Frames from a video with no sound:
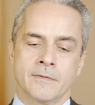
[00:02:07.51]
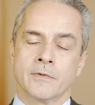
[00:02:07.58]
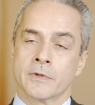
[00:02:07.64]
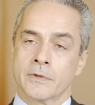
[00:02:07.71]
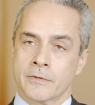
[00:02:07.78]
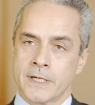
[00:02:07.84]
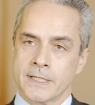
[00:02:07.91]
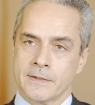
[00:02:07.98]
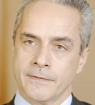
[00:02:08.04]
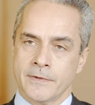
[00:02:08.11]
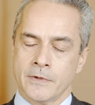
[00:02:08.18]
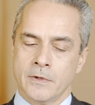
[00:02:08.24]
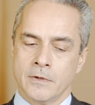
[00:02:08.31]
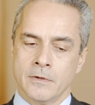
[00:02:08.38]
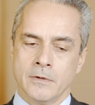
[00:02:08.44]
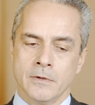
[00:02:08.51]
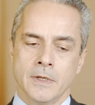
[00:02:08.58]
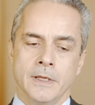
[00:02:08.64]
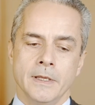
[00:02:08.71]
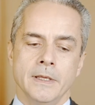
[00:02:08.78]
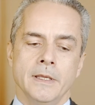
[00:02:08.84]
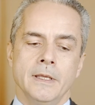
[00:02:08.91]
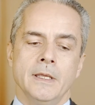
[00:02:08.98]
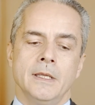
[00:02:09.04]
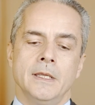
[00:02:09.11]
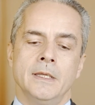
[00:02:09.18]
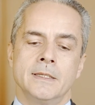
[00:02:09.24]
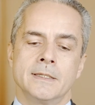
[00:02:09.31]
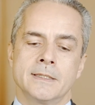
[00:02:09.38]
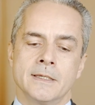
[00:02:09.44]
For the rest of the year,
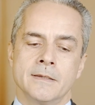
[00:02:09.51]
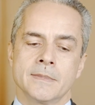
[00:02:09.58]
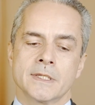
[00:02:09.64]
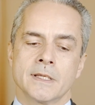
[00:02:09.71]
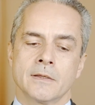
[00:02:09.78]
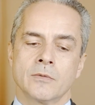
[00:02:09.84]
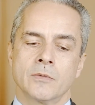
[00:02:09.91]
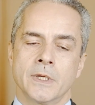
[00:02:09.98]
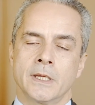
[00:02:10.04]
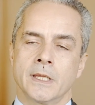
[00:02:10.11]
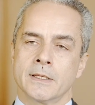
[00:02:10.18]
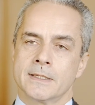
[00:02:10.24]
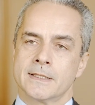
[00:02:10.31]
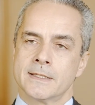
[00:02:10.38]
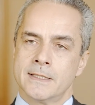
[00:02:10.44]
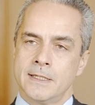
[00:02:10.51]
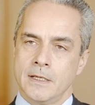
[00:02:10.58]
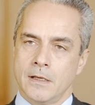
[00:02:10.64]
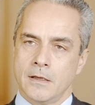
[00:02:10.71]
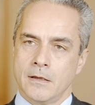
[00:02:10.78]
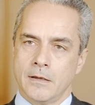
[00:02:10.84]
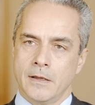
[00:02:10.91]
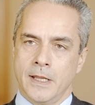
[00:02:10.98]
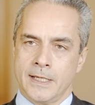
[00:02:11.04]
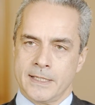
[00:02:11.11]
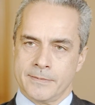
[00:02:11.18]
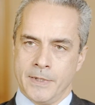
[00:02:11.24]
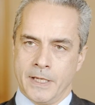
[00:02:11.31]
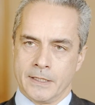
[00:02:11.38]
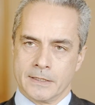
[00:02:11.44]
it seems that we can still
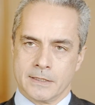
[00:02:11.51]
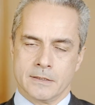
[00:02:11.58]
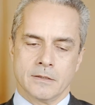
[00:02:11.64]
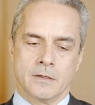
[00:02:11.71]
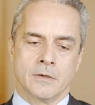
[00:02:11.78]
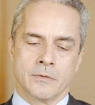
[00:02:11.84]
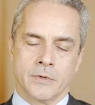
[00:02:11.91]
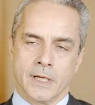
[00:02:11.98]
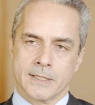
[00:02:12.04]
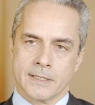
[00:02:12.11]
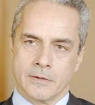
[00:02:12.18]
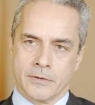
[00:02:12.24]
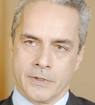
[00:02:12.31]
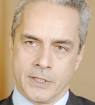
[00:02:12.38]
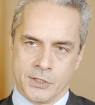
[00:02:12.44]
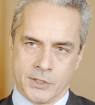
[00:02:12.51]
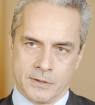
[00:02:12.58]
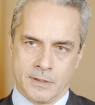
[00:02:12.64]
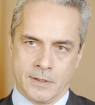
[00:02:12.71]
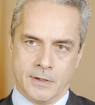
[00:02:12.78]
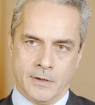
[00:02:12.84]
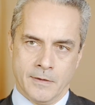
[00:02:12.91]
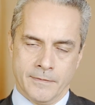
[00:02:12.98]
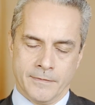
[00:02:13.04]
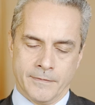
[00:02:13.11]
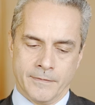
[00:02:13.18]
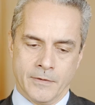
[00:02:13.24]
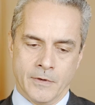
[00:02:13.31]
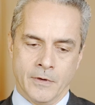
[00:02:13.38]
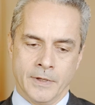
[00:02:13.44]
expect a reacceleration
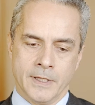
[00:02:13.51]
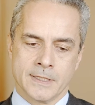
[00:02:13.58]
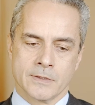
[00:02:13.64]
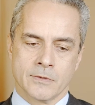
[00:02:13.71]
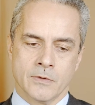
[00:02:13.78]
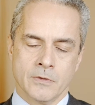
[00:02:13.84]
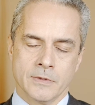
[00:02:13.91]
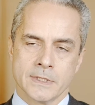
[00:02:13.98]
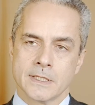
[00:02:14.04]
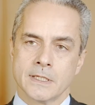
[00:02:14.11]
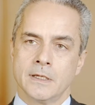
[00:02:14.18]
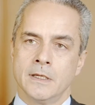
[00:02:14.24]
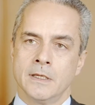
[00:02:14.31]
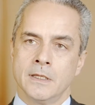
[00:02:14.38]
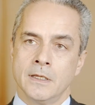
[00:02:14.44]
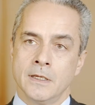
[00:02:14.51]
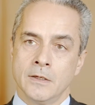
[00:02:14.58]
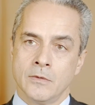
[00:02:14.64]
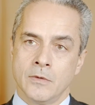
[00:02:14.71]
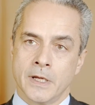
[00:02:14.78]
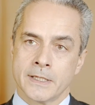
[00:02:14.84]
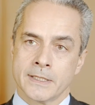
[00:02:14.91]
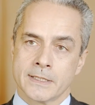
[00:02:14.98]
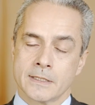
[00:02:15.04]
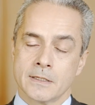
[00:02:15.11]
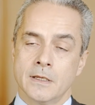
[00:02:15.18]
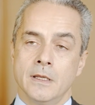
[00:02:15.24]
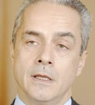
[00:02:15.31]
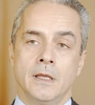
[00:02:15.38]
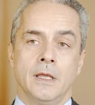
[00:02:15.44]
of earnings growth in the US
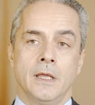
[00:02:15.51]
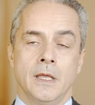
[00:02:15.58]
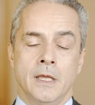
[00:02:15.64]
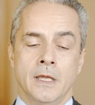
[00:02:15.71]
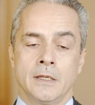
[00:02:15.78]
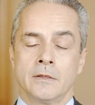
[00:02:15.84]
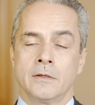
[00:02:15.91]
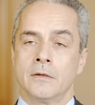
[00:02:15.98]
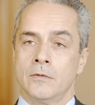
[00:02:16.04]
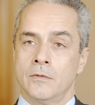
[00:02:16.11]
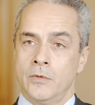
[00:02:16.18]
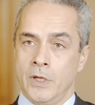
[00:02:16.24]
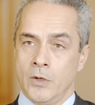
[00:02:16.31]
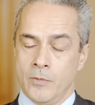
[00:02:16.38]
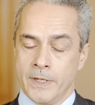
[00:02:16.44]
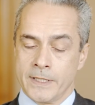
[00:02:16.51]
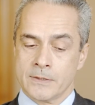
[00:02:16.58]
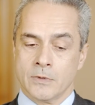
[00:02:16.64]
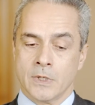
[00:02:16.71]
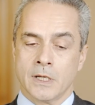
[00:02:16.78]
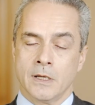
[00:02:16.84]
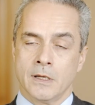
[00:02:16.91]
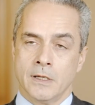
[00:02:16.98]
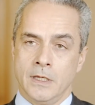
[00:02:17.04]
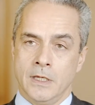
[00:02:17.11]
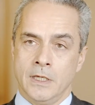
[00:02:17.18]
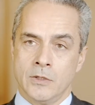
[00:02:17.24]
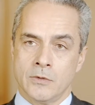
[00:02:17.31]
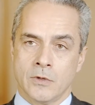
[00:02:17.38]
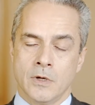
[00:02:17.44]
and we hope as well
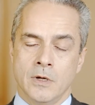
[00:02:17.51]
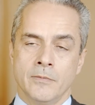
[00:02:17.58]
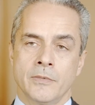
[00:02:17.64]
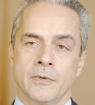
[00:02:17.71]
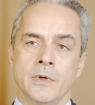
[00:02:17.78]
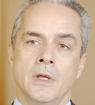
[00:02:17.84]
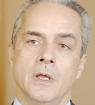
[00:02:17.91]
in Europe,